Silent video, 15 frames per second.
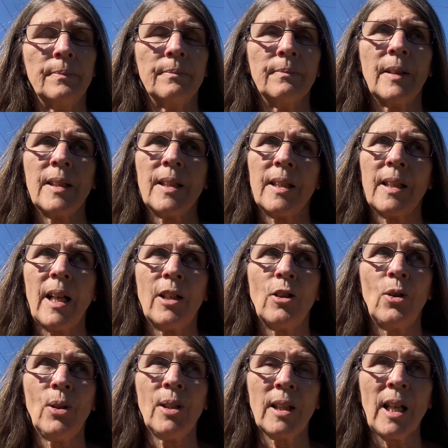and
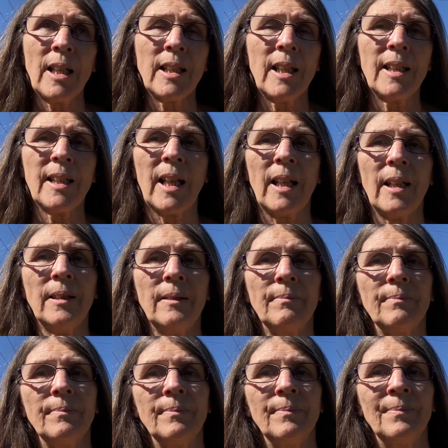you start to see it.
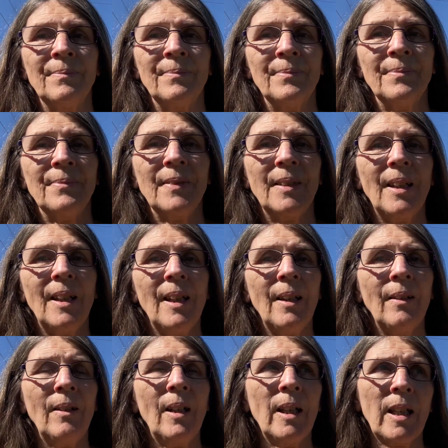You
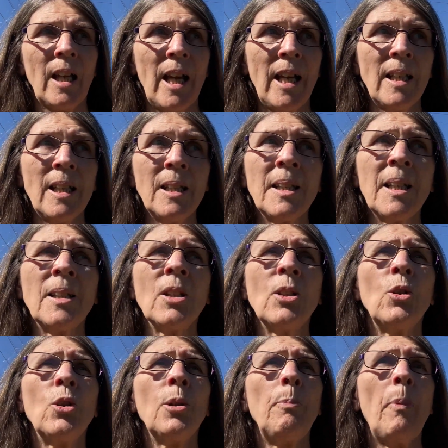know, okay, this
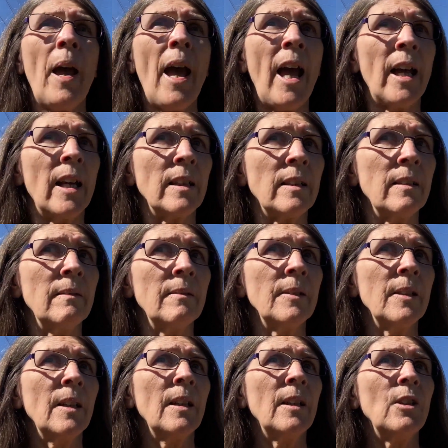isn't too bad.
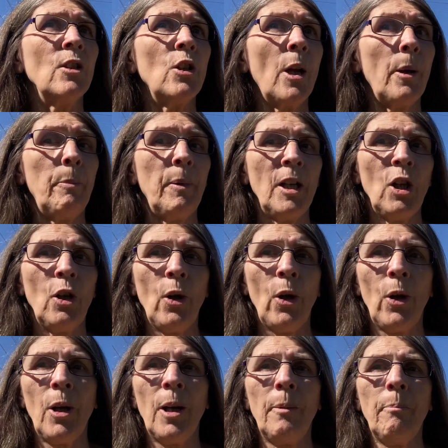Nobody
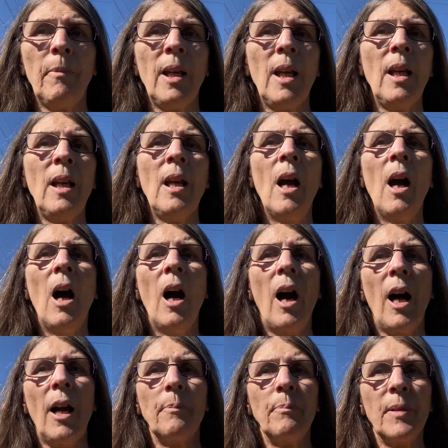hurt me.
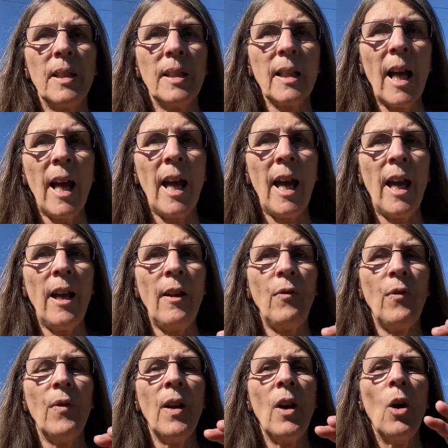I'm safe.
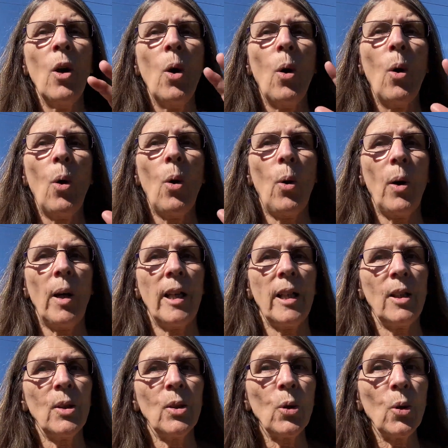All
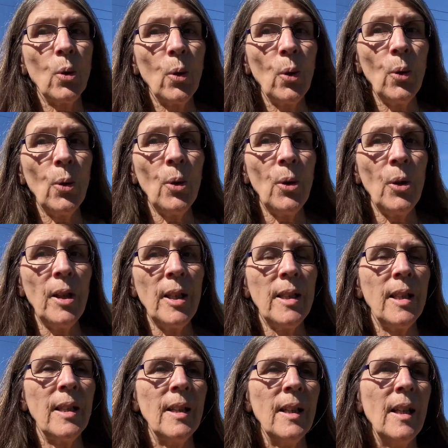is
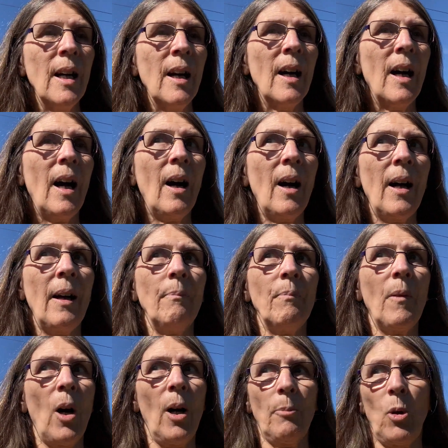good. I'm
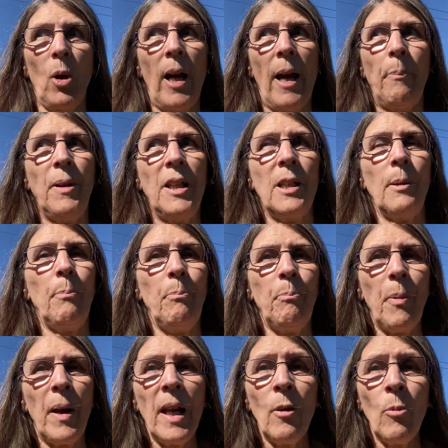quite happy to
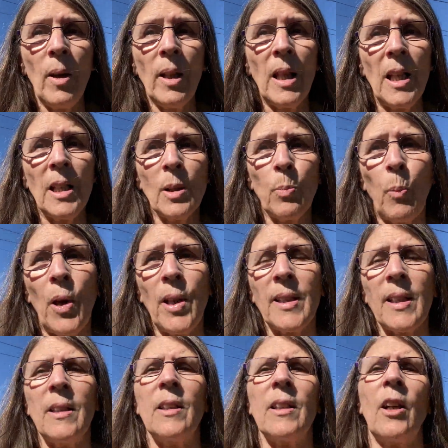be with this
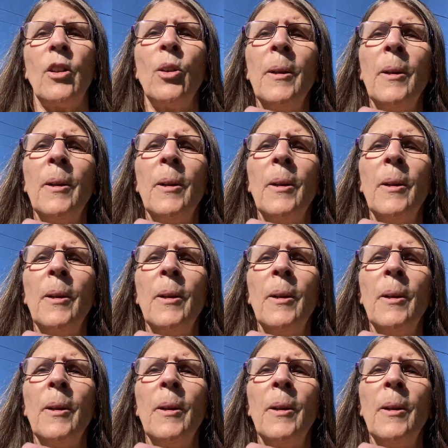person. So